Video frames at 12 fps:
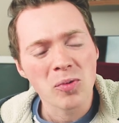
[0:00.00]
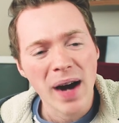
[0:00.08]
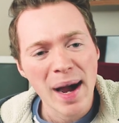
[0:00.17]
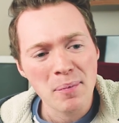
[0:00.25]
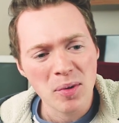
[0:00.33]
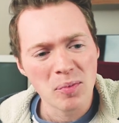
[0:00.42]

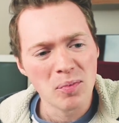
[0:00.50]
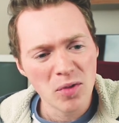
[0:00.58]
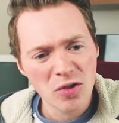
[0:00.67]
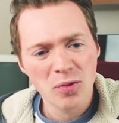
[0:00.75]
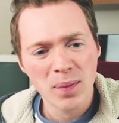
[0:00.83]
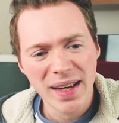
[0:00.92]
rap
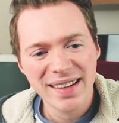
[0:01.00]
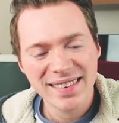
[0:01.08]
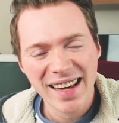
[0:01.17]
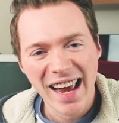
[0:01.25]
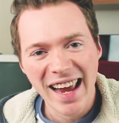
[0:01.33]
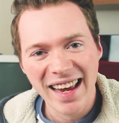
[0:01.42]
movement
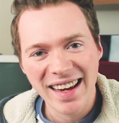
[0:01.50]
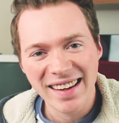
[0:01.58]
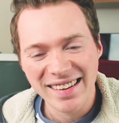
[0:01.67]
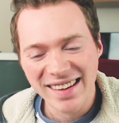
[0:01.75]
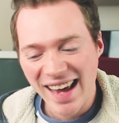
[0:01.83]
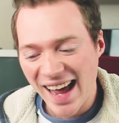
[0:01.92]

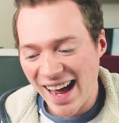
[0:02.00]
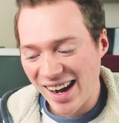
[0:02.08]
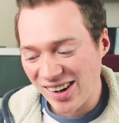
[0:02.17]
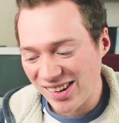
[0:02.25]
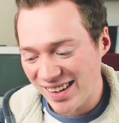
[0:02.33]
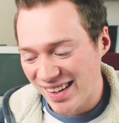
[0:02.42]
and
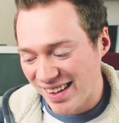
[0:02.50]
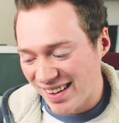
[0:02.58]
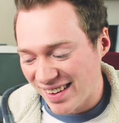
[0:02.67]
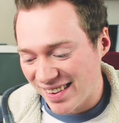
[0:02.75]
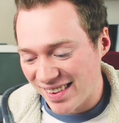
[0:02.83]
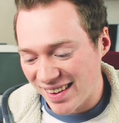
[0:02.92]
how
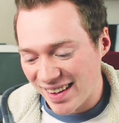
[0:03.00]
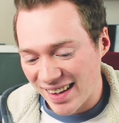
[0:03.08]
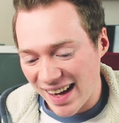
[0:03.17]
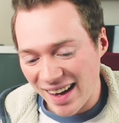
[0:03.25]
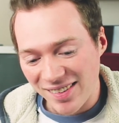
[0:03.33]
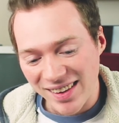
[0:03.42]

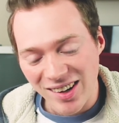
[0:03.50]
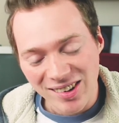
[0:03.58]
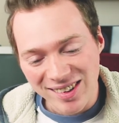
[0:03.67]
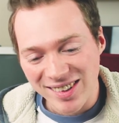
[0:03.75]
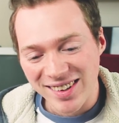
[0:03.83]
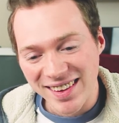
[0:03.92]
the
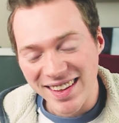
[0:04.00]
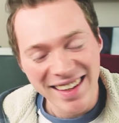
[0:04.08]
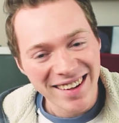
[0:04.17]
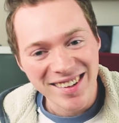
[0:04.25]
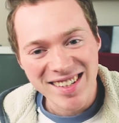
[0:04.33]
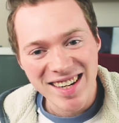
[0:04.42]
older and the
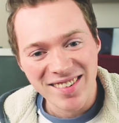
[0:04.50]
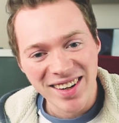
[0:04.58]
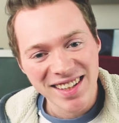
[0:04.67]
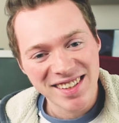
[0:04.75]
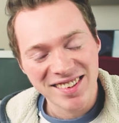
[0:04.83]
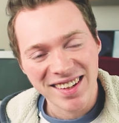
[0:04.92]
younger
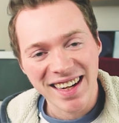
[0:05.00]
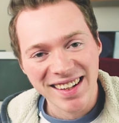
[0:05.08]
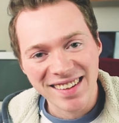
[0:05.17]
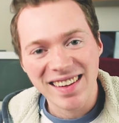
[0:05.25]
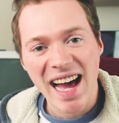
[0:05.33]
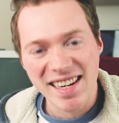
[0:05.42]
generation are kind of
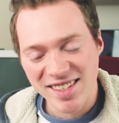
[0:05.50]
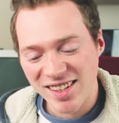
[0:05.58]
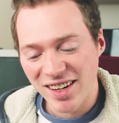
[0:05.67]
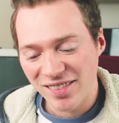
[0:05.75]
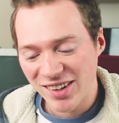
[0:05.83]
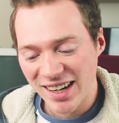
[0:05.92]
clashing
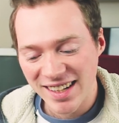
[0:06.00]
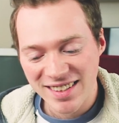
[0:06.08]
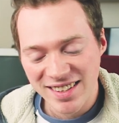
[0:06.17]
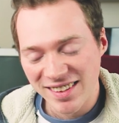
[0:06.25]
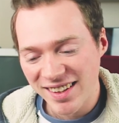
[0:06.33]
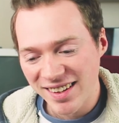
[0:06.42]
over it.
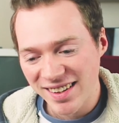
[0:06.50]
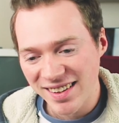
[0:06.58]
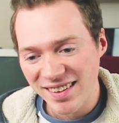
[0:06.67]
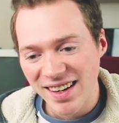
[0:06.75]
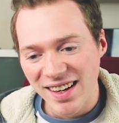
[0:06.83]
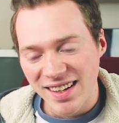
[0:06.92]
So you
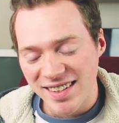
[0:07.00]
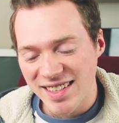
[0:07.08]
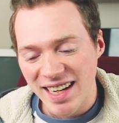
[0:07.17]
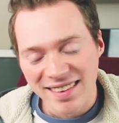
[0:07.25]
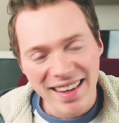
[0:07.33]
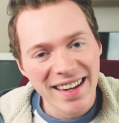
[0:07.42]
could
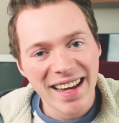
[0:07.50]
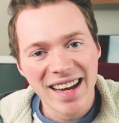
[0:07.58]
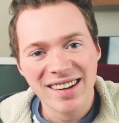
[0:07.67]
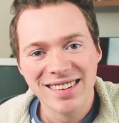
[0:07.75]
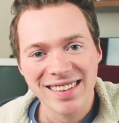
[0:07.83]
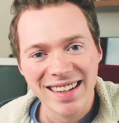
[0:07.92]
check that
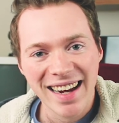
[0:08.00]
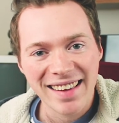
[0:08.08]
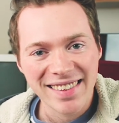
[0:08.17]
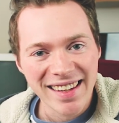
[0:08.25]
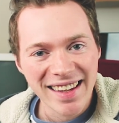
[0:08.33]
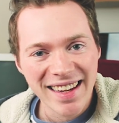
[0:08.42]
out
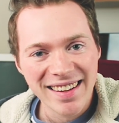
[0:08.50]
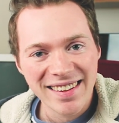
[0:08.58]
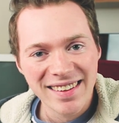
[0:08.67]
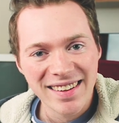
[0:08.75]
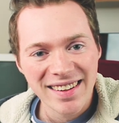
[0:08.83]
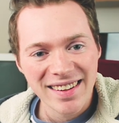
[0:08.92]
at the
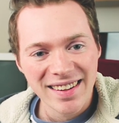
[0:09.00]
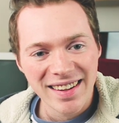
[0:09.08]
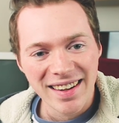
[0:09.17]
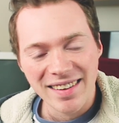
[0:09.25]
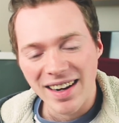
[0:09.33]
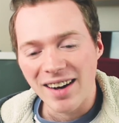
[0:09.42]
end.
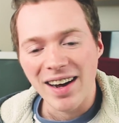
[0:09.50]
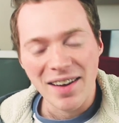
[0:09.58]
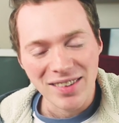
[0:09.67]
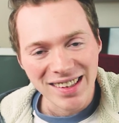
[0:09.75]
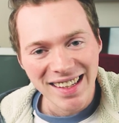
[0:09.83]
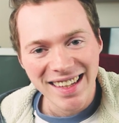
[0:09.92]
I'll have
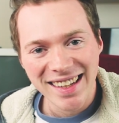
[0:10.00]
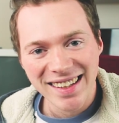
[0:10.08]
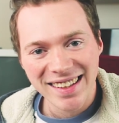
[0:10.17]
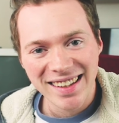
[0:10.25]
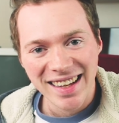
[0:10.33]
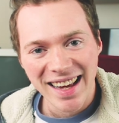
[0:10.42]
a
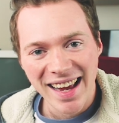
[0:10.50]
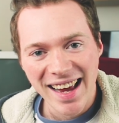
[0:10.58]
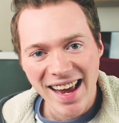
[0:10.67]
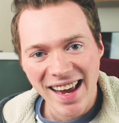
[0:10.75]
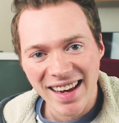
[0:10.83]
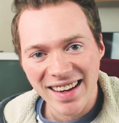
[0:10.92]
link.
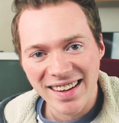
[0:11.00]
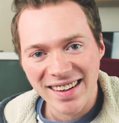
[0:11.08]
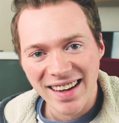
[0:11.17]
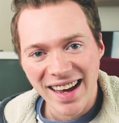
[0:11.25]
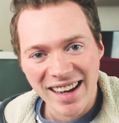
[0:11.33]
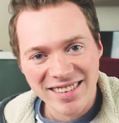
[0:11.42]

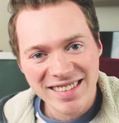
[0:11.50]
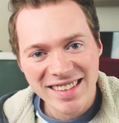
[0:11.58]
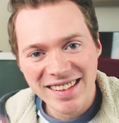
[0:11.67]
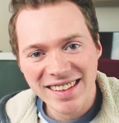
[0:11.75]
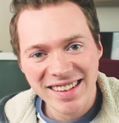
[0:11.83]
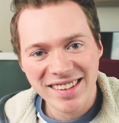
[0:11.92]
And I'll
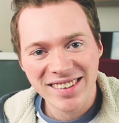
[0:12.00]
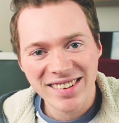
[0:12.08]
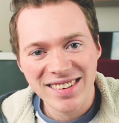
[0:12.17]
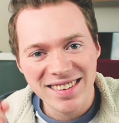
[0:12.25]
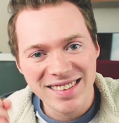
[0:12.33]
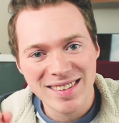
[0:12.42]
see
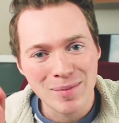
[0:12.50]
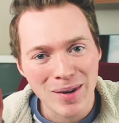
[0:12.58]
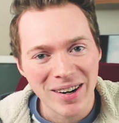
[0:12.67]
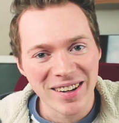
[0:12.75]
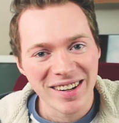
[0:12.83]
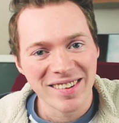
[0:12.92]
you tomorrow.